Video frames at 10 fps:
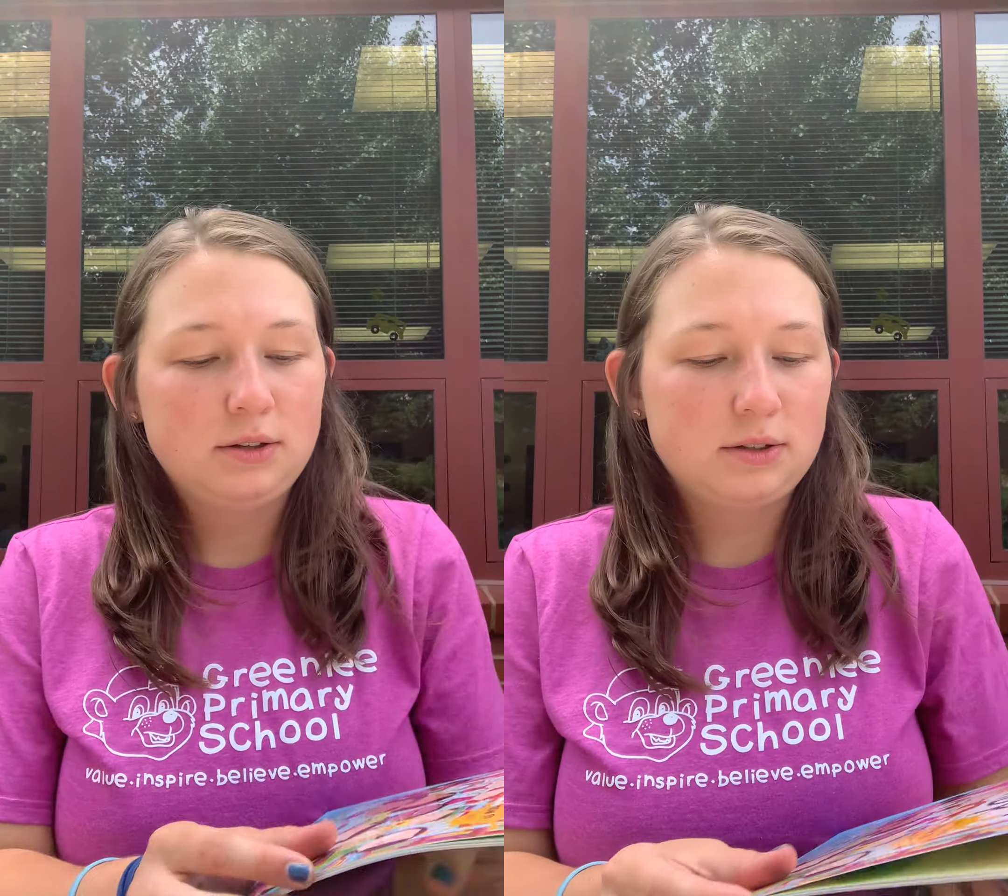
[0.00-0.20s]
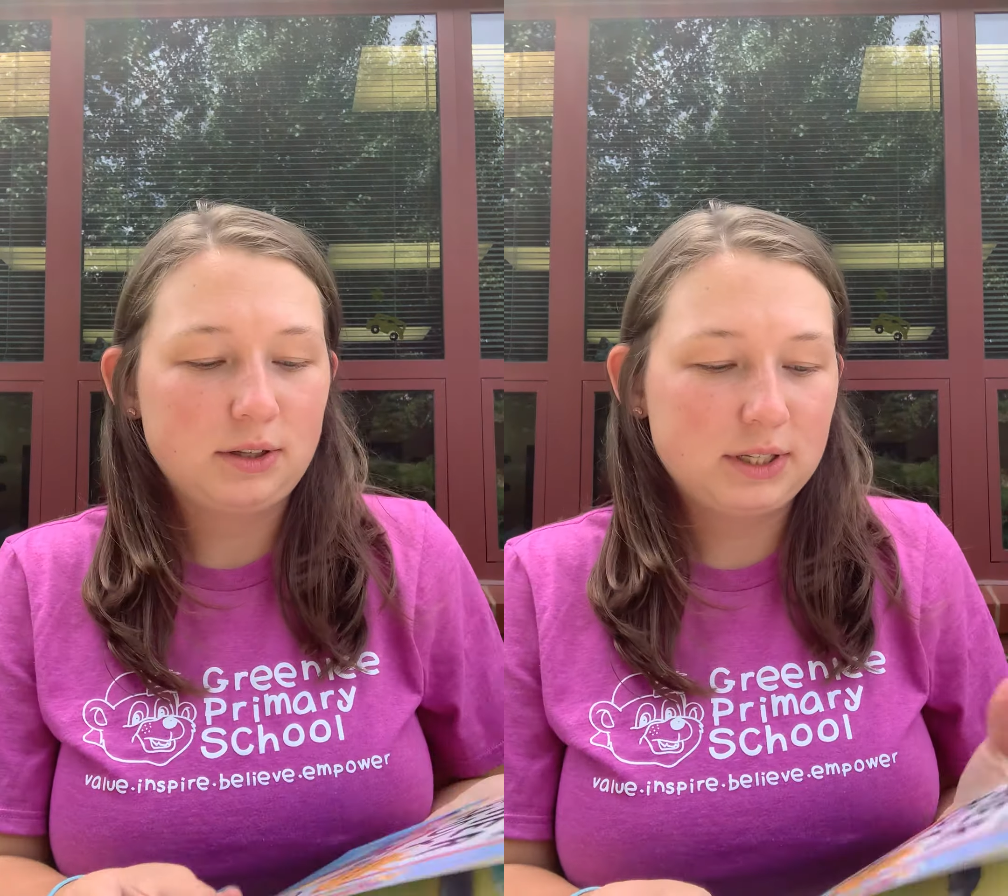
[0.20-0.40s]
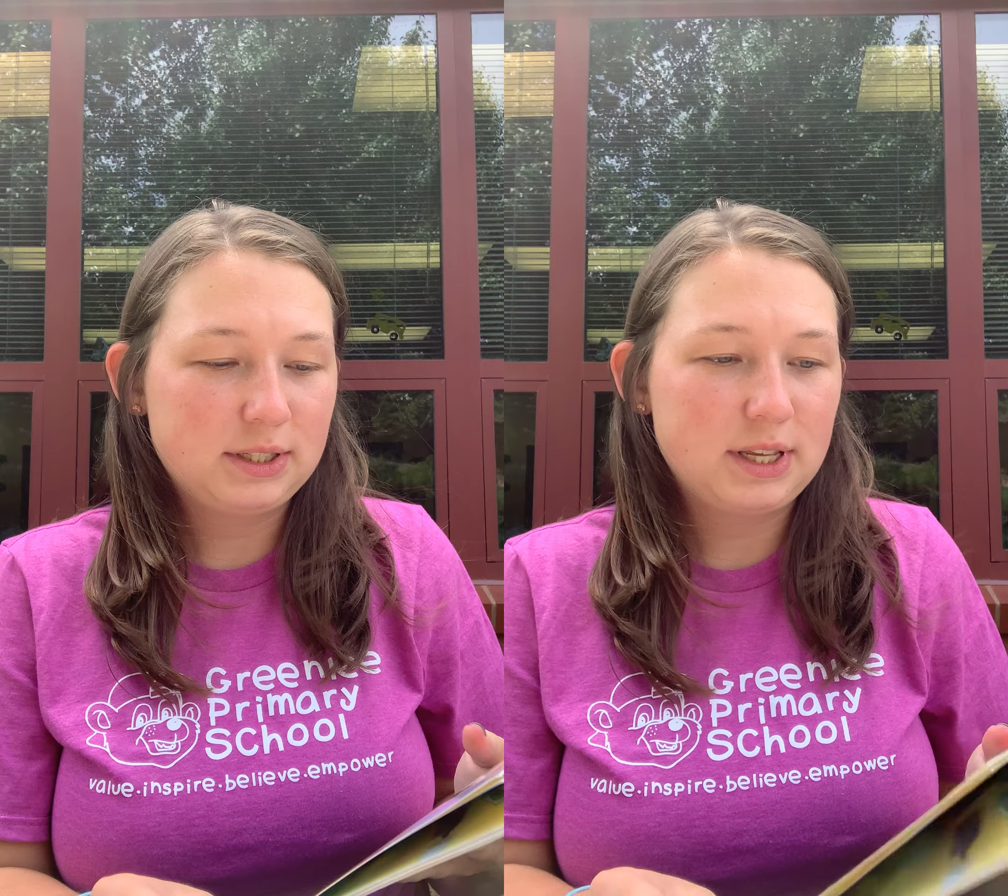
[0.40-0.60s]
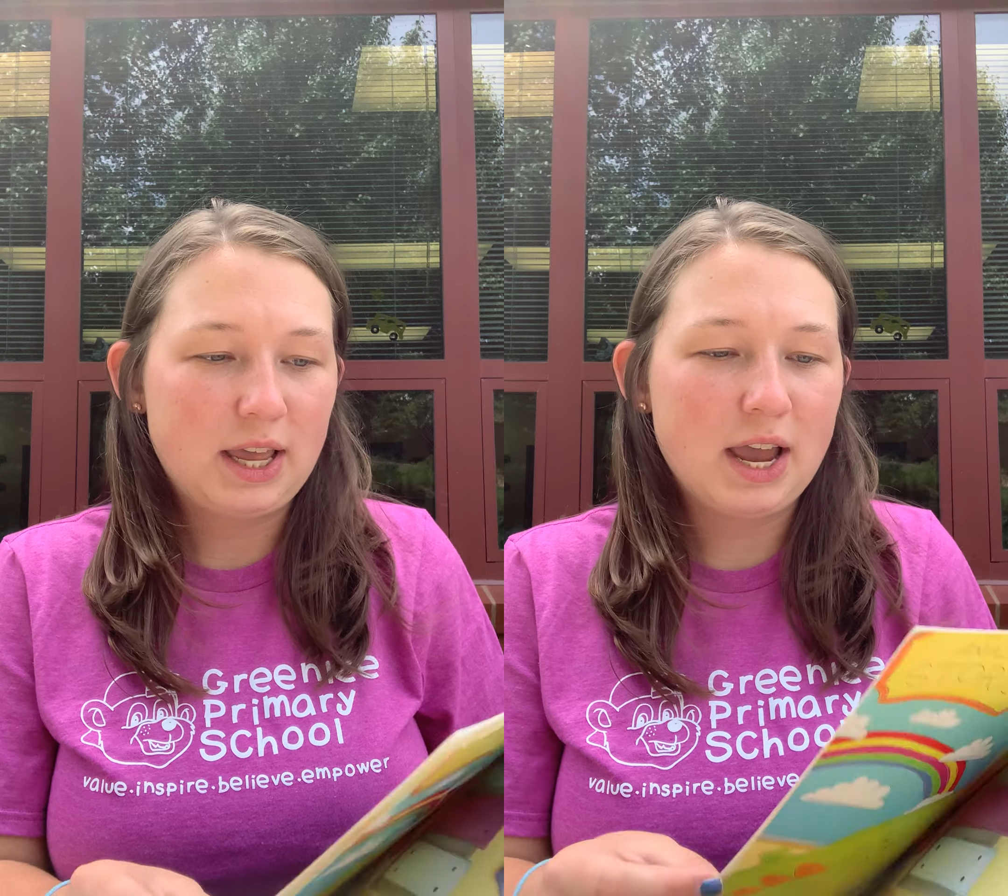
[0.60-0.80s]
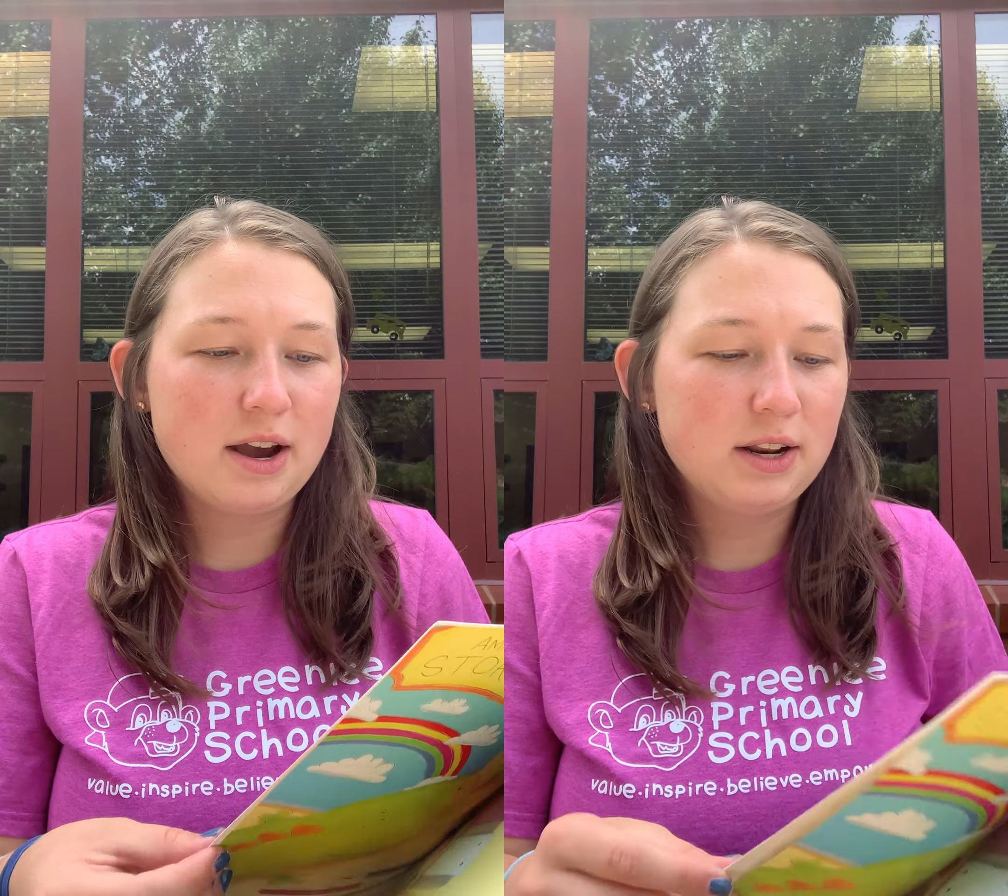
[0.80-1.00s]
So let's see,
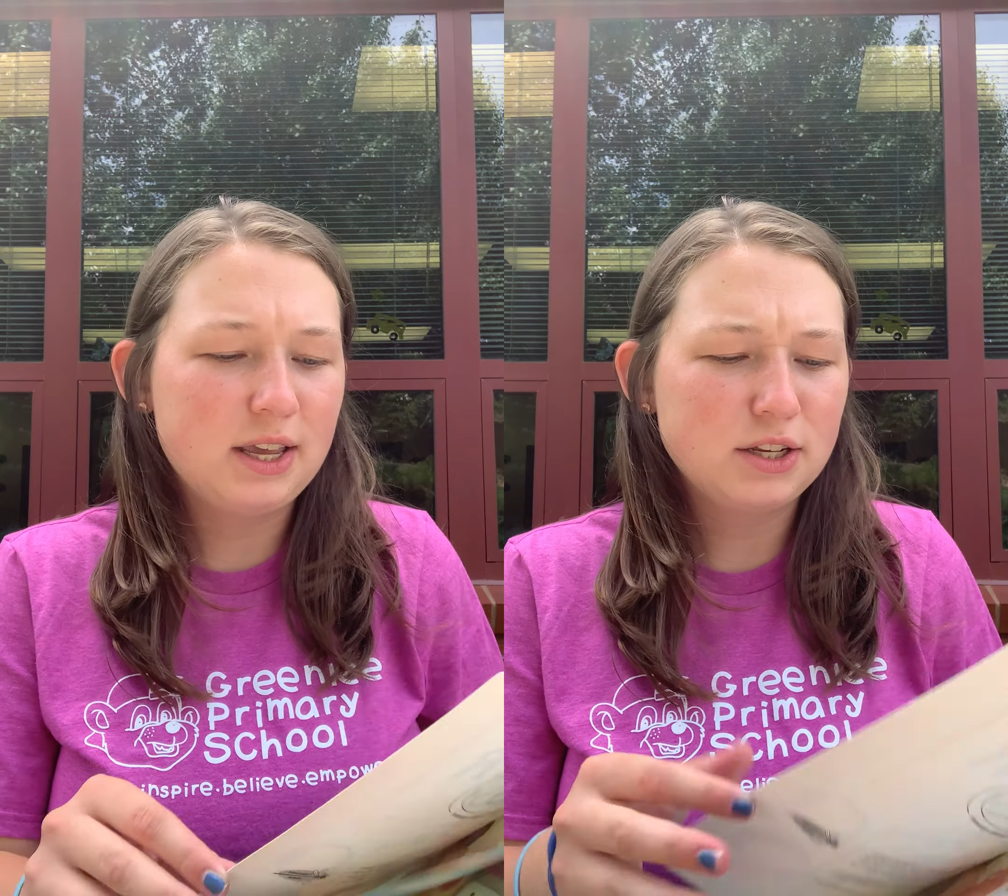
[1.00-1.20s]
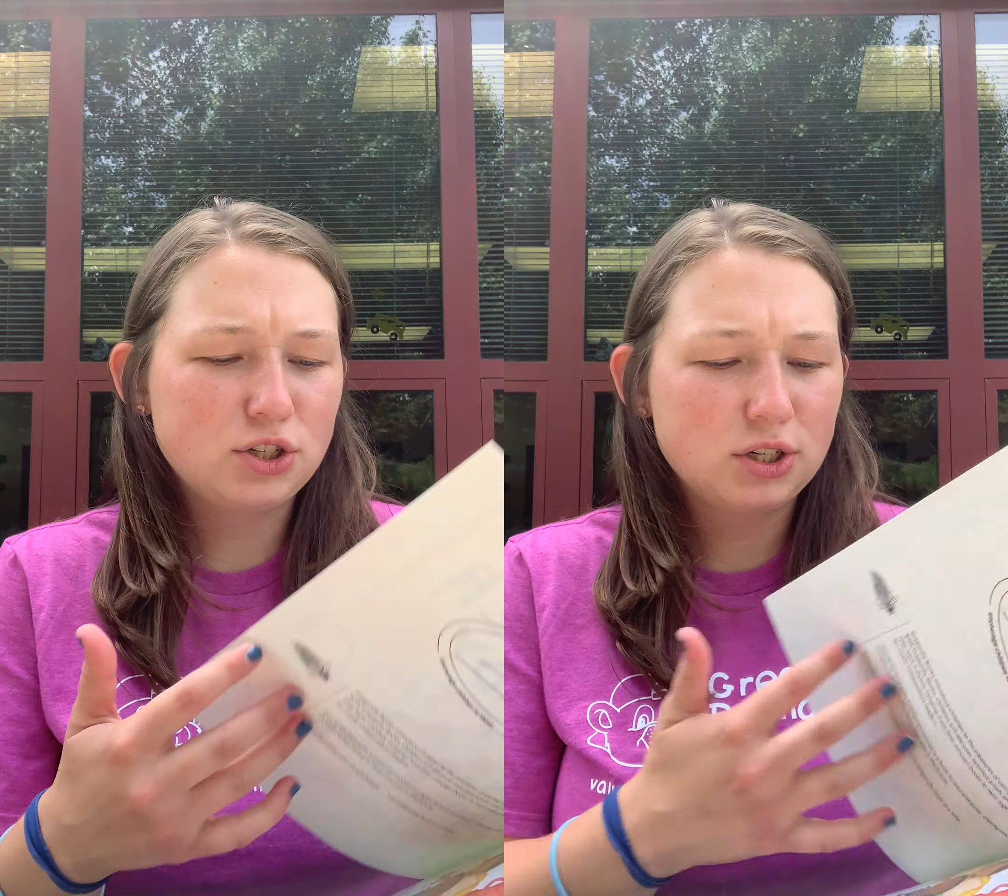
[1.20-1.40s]
how to get